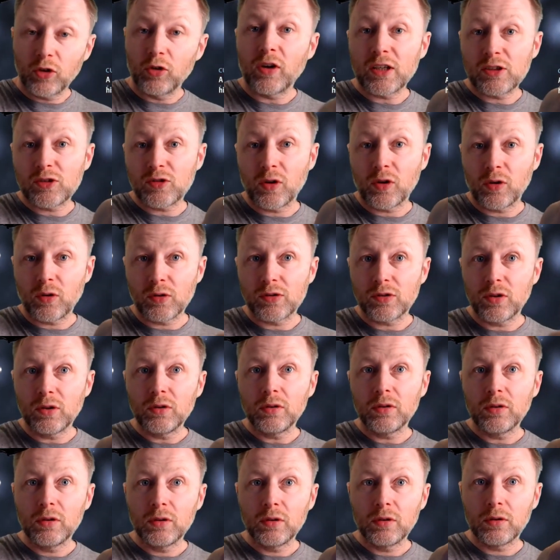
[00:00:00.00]
You know that song goes
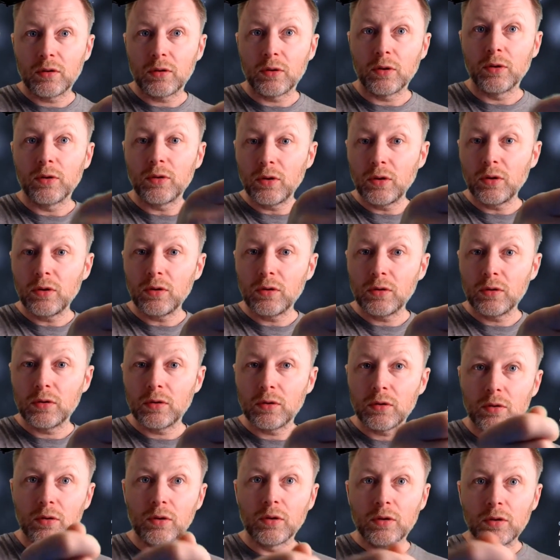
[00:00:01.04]
do do do
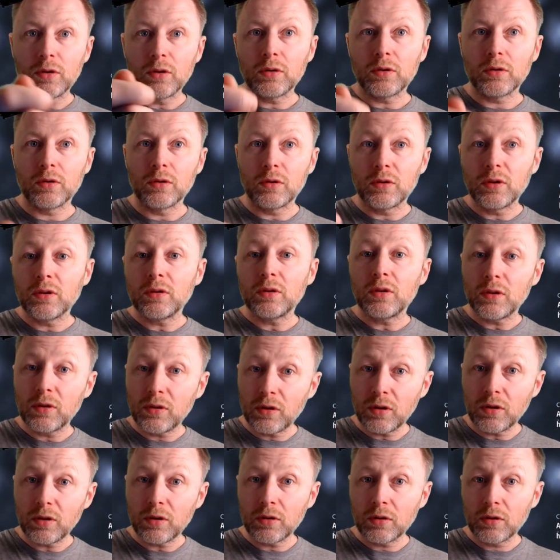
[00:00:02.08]
do do do do do
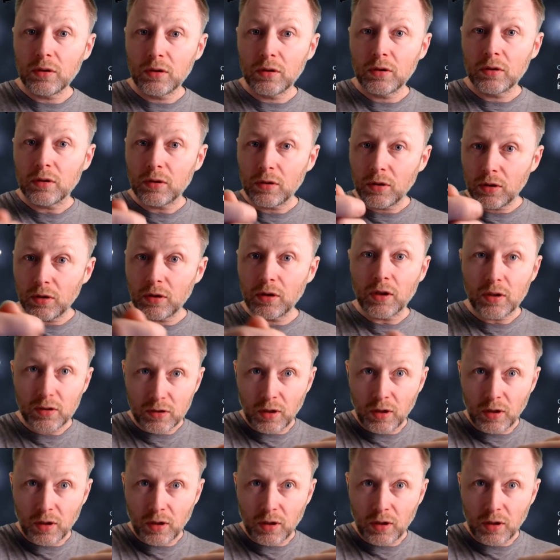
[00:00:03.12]
do do.